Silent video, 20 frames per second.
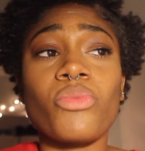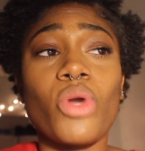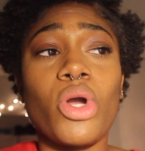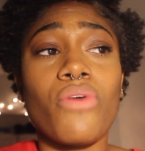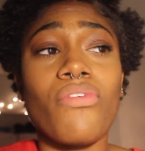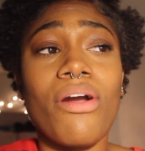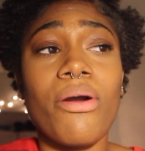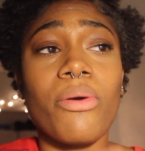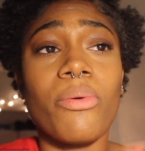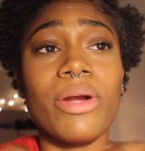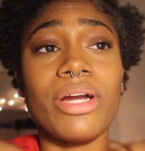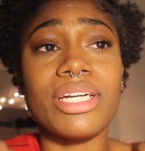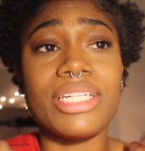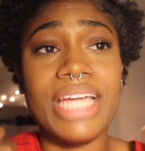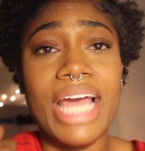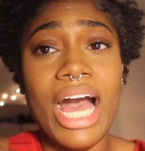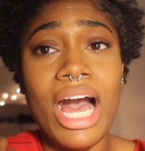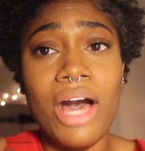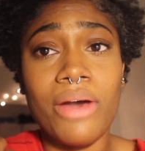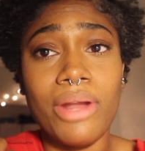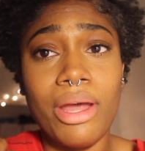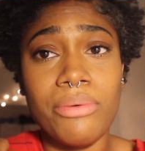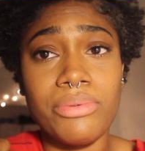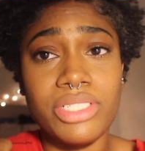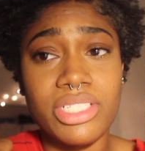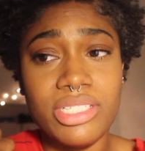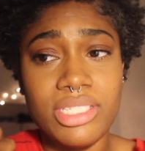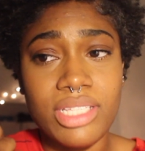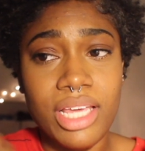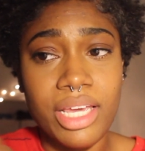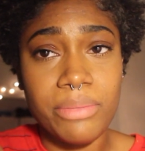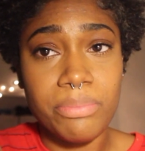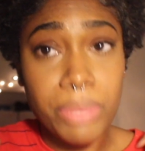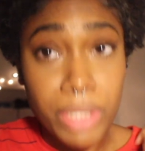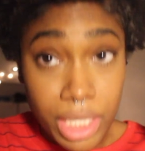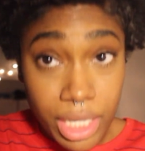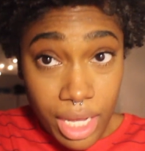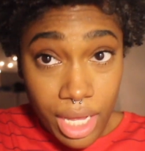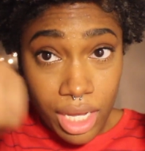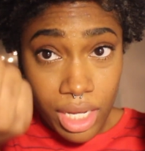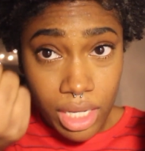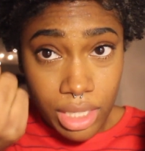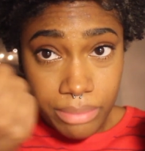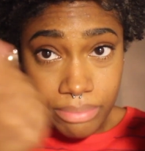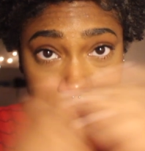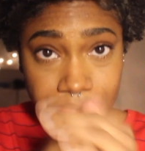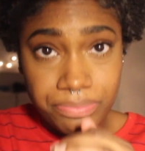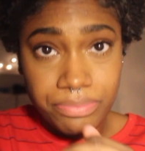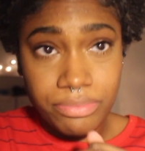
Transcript: Or if I would wear it down, I would just like put it up